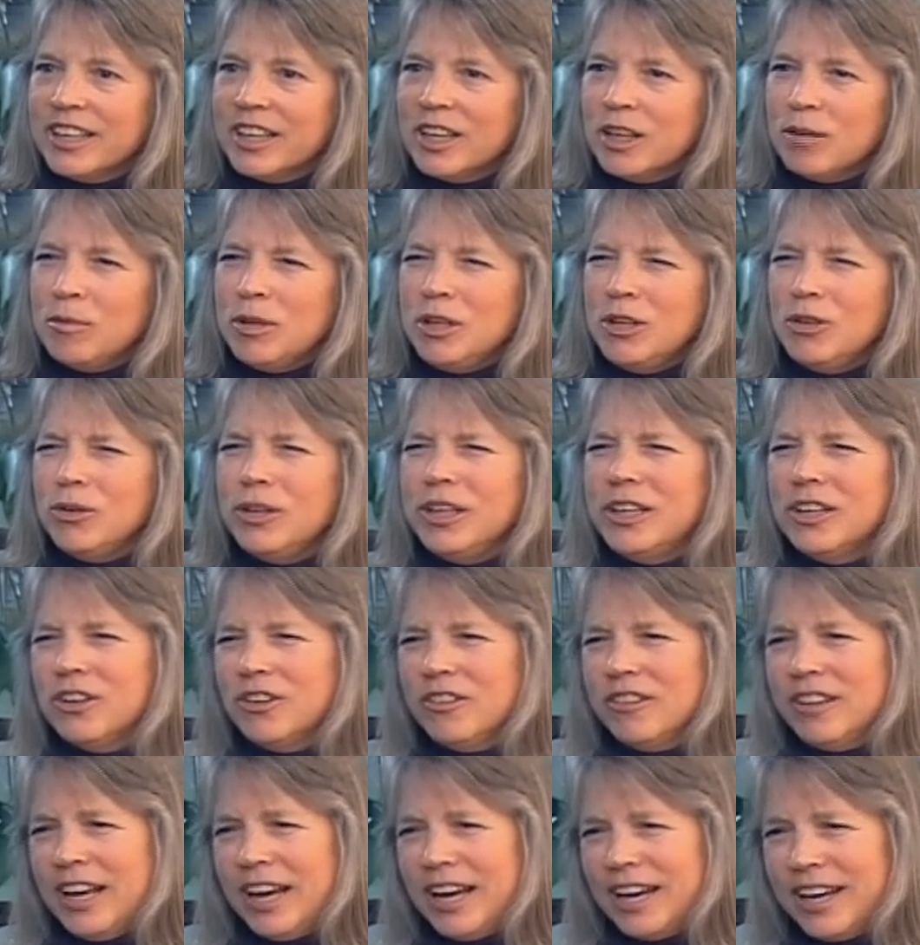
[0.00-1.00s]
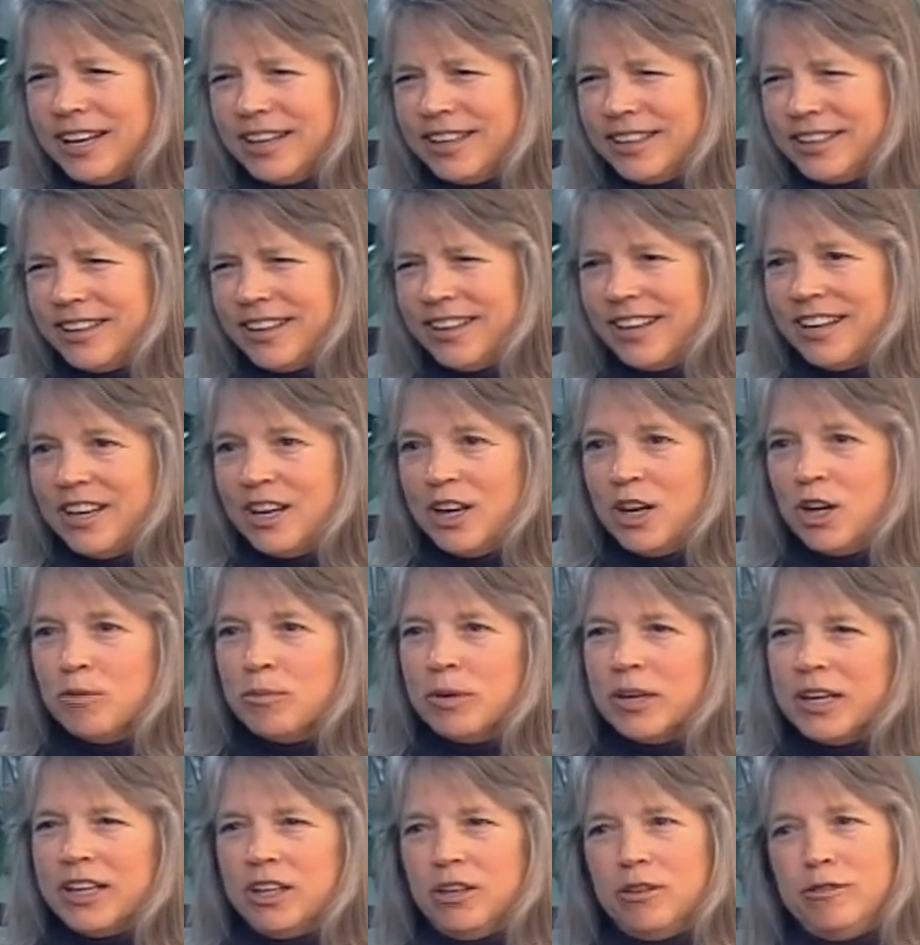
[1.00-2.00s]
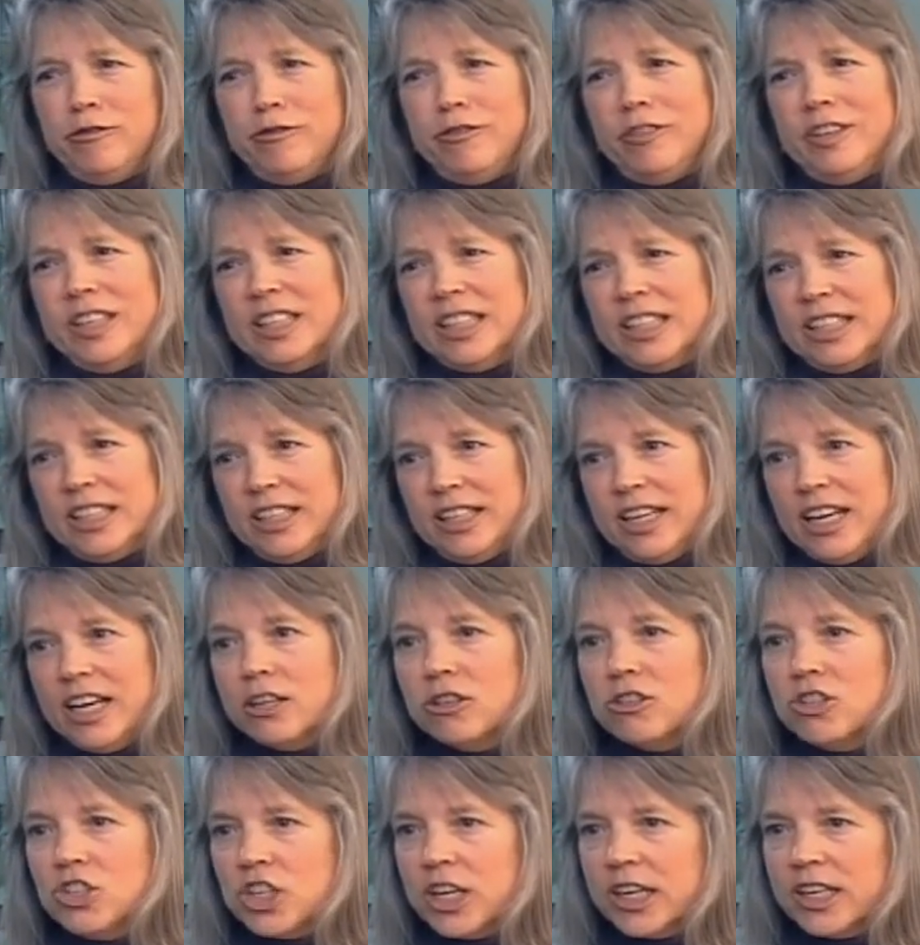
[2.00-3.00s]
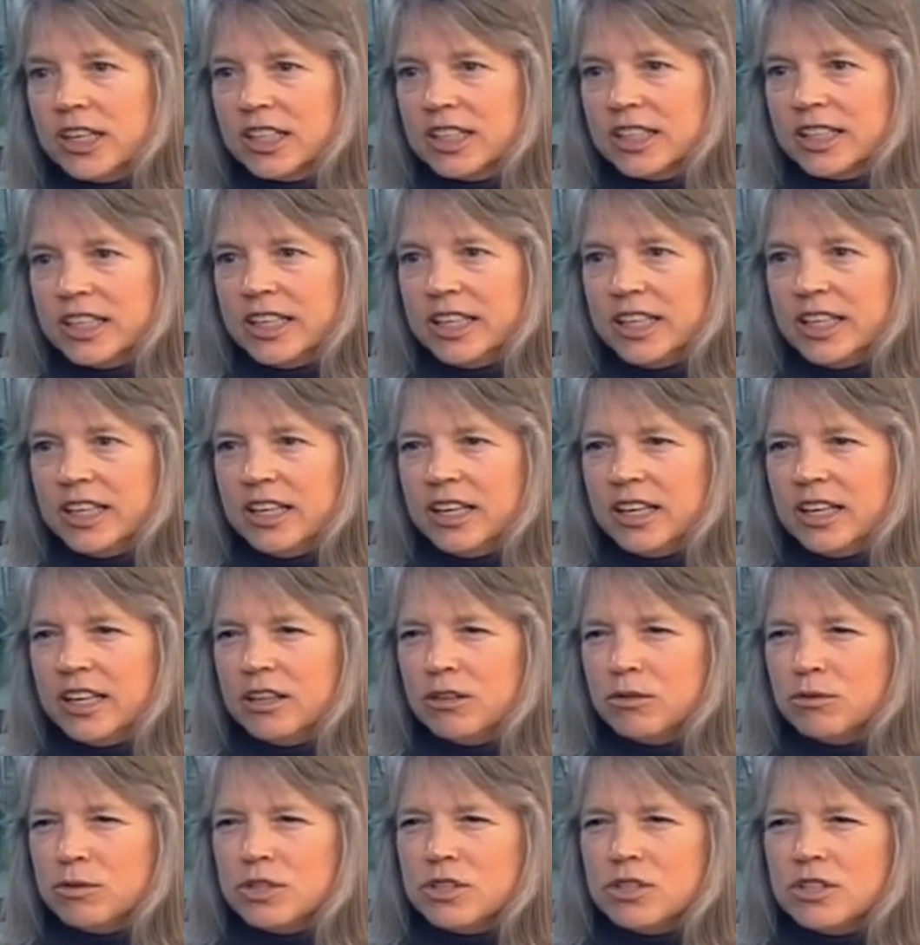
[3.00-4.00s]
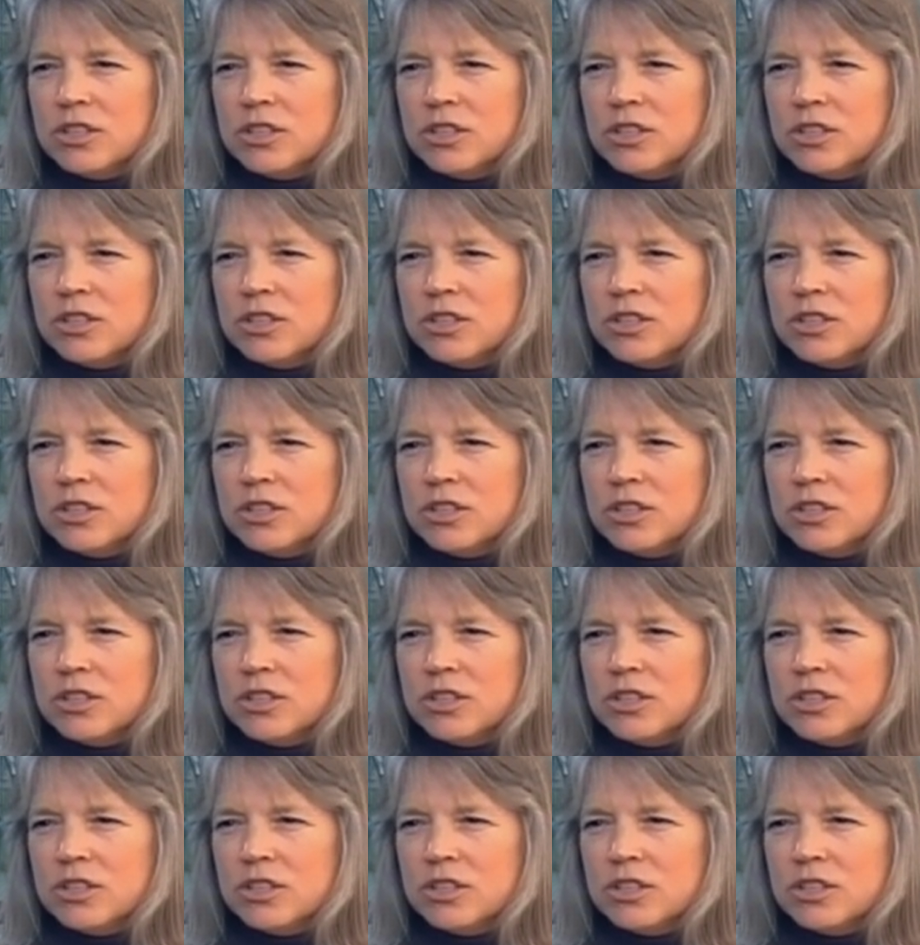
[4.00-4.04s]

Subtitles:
I mean, you hear that, but I could feel it energetically, and it was